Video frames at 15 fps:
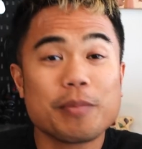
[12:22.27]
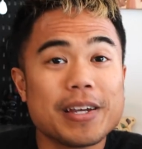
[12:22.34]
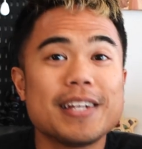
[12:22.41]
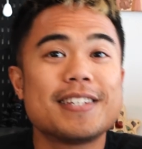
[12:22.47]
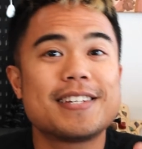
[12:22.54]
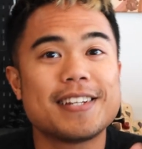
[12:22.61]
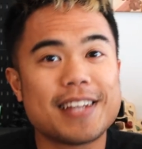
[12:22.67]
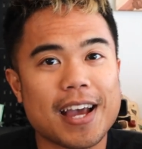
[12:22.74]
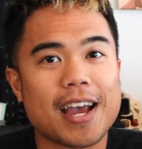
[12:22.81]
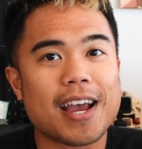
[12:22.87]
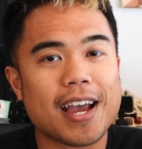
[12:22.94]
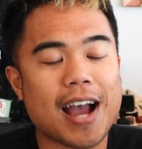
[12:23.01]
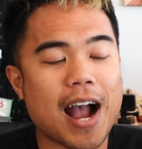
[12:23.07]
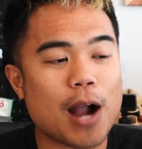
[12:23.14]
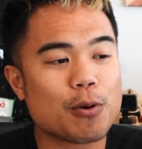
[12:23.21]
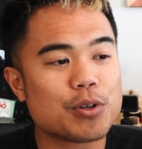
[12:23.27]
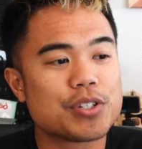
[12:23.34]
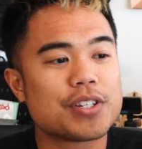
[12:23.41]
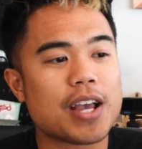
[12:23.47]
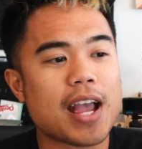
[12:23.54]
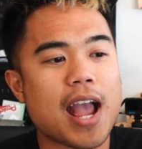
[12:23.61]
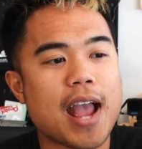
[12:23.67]
me today, I would
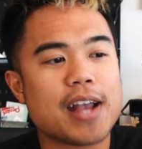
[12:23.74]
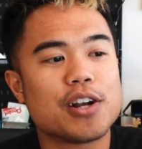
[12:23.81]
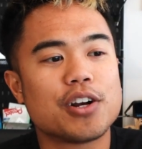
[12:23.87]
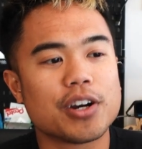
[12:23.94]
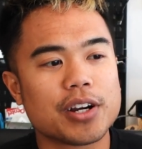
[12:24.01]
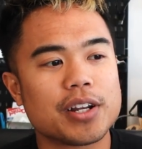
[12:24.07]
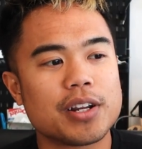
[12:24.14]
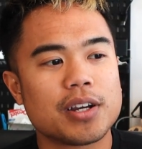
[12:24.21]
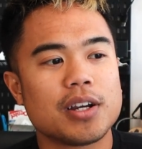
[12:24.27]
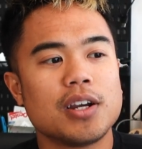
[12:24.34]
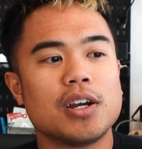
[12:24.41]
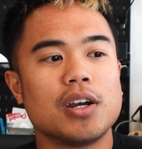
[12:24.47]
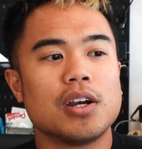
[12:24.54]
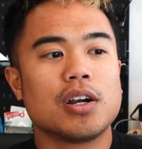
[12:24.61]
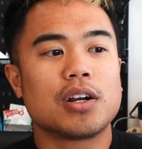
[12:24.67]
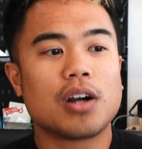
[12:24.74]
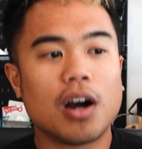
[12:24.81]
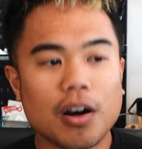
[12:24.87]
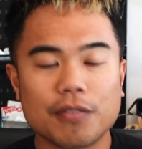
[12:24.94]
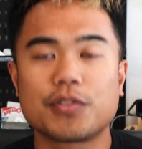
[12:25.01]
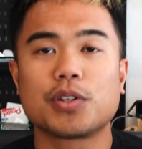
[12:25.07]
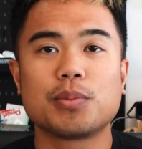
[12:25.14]
say a good,
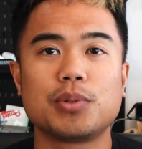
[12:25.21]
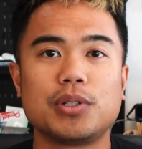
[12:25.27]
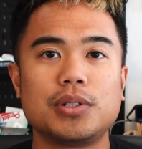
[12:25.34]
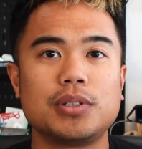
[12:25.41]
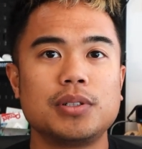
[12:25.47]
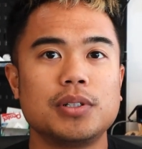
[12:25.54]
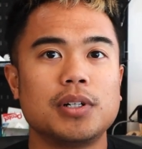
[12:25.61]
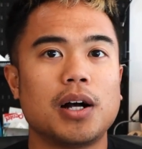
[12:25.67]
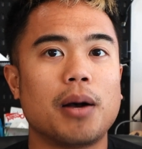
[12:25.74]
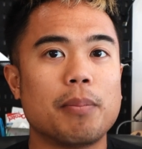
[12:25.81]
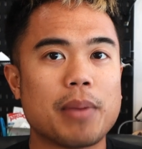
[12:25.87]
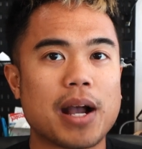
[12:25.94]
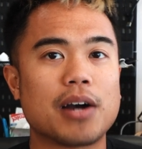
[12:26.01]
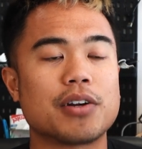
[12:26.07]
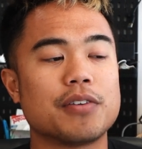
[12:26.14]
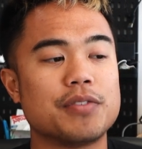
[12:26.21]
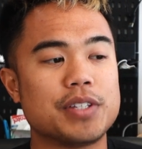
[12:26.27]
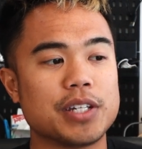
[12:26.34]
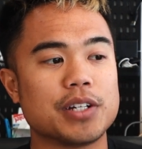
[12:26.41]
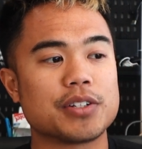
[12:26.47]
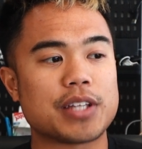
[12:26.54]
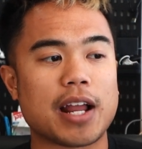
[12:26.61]
comfortable amount of
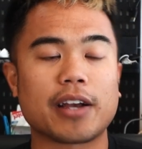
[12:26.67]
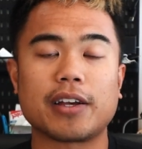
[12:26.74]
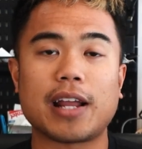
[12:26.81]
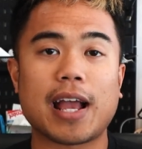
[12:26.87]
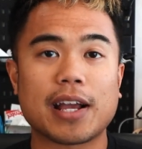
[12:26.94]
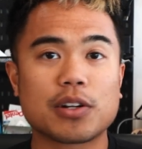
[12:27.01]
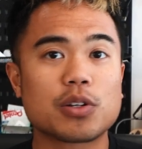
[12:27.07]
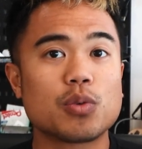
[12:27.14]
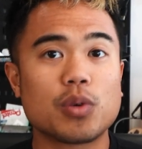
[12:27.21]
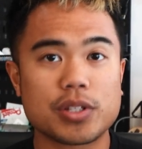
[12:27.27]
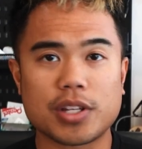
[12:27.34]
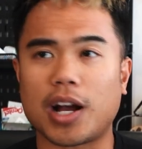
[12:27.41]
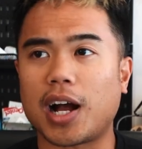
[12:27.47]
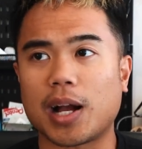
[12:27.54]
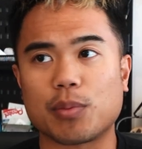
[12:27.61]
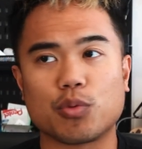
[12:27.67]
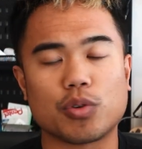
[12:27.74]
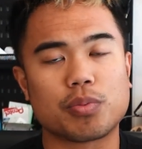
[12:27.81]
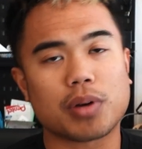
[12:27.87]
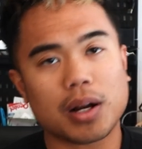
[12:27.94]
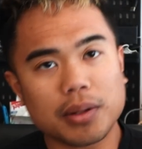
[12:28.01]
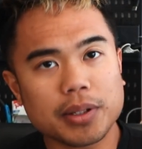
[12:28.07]
deals that I could handle at one time
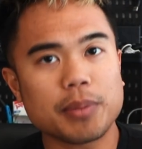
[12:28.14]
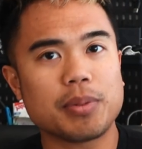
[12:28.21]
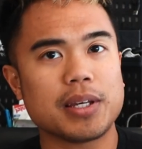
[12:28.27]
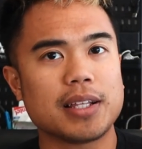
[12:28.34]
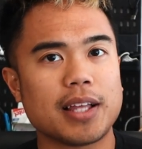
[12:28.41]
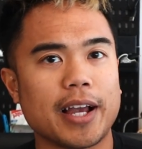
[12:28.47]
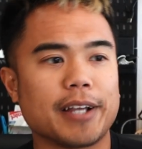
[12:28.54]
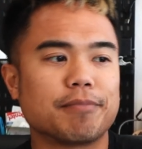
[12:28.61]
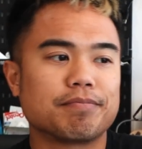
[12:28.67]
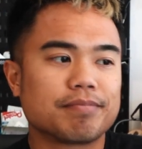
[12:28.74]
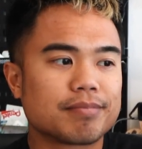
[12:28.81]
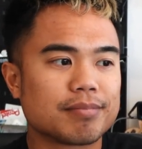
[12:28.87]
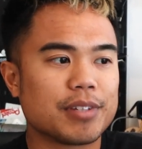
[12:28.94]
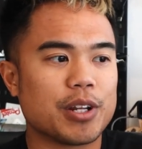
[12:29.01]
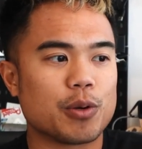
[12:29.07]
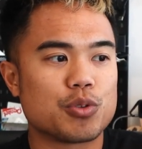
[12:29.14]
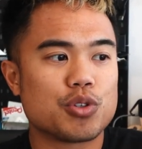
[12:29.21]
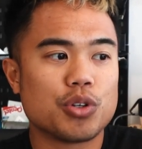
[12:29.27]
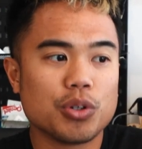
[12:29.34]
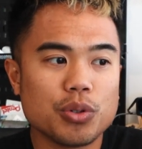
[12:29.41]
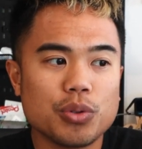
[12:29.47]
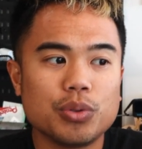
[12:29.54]
would probably be like
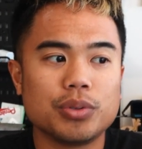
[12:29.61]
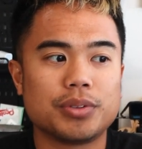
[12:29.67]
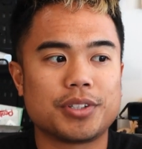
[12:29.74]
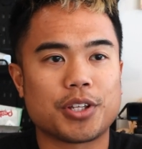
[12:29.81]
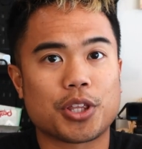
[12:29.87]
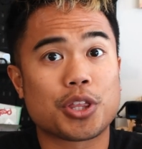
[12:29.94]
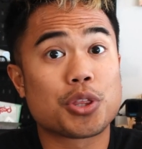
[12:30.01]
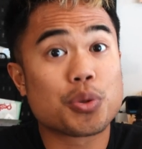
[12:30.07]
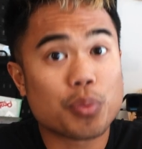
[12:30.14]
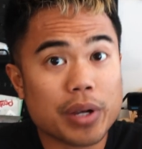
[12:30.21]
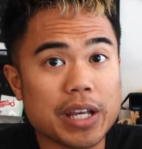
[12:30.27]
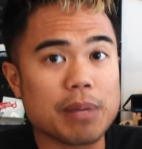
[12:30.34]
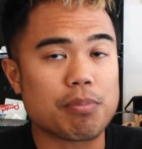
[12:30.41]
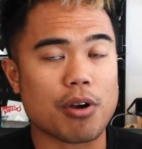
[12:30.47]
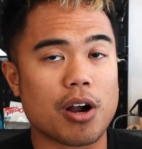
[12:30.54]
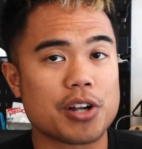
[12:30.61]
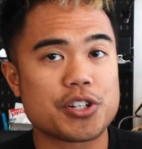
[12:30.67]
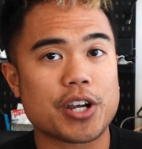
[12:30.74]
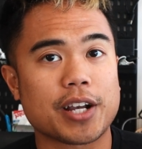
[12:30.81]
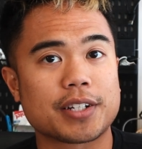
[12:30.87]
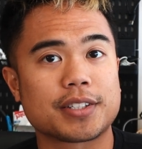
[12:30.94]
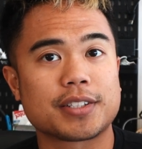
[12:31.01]
2 to 3
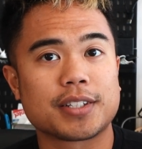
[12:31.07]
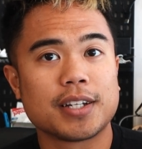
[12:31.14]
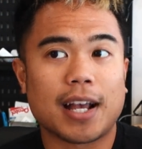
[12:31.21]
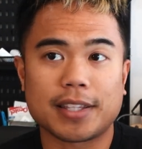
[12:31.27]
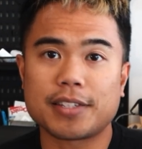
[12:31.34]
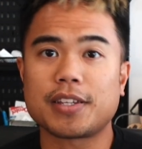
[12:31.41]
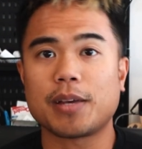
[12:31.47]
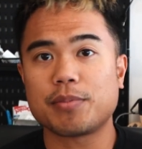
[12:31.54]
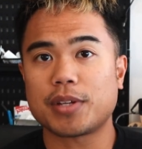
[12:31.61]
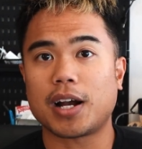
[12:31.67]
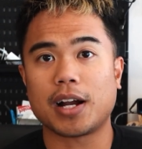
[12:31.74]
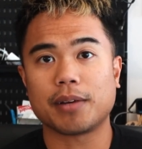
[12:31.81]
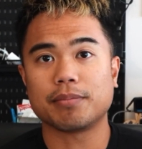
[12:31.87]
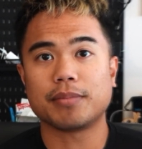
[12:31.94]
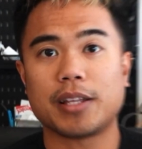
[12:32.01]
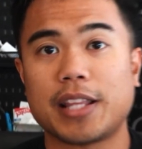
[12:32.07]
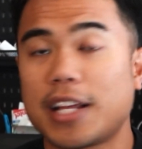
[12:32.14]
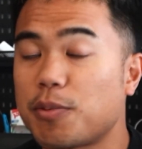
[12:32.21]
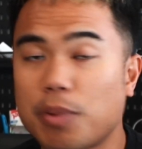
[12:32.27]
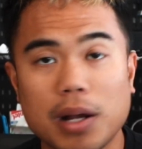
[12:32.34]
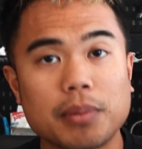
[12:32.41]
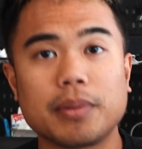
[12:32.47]
projects at the same time. And
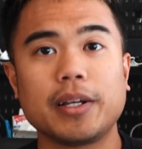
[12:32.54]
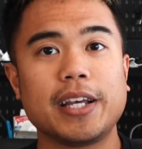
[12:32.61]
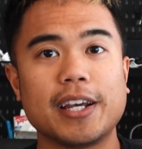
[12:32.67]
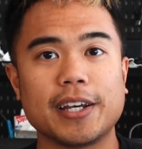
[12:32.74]
that's probably